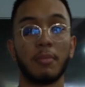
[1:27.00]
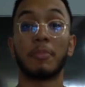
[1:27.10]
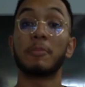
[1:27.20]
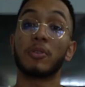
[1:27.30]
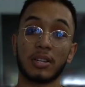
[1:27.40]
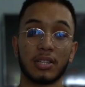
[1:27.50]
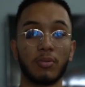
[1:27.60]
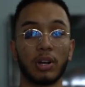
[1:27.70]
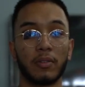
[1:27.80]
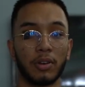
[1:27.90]
People can
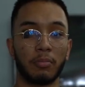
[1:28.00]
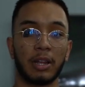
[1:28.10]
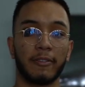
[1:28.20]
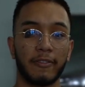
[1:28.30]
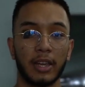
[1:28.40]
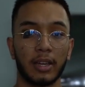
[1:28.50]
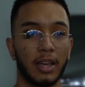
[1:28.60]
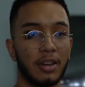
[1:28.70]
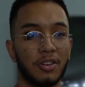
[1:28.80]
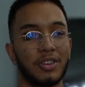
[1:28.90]
tell whenever you're being fake
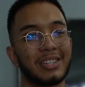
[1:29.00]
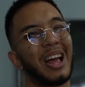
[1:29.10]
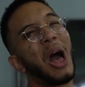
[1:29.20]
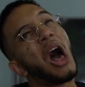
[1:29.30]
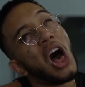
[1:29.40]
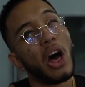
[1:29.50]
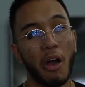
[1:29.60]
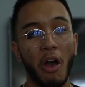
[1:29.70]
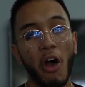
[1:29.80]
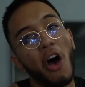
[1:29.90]
and you're just,
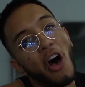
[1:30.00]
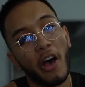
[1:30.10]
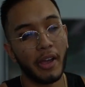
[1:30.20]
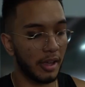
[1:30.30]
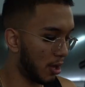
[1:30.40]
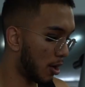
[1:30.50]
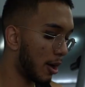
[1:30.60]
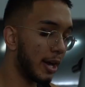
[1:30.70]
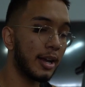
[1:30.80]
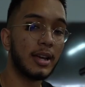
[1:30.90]
uh, uh. All
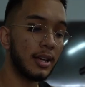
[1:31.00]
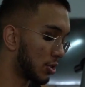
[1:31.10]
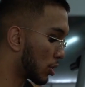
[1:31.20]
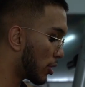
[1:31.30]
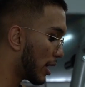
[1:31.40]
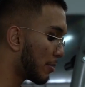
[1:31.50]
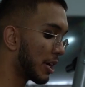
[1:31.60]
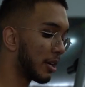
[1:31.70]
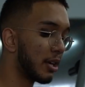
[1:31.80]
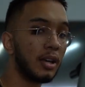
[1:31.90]
right? So go ahead,
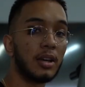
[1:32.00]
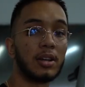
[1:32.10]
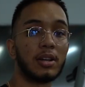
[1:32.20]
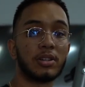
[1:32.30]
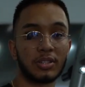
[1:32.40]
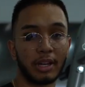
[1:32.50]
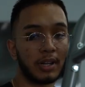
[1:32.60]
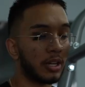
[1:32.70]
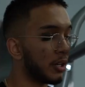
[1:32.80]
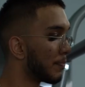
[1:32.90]
Mike. Stay
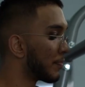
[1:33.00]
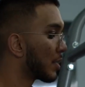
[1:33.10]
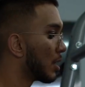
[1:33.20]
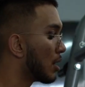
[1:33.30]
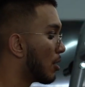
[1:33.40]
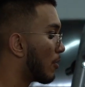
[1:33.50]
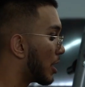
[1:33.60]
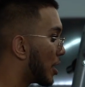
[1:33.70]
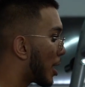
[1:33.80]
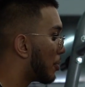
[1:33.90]
right there.
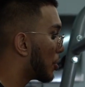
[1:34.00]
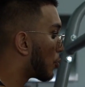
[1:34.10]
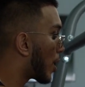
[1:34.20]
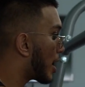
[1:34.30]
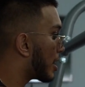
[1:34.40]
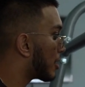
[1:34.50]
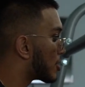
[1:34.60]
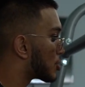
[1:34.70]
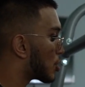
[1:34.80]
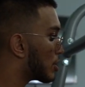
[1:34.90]
Right here, I put it right here and
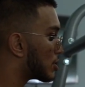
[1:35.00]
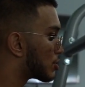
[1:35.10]
I show his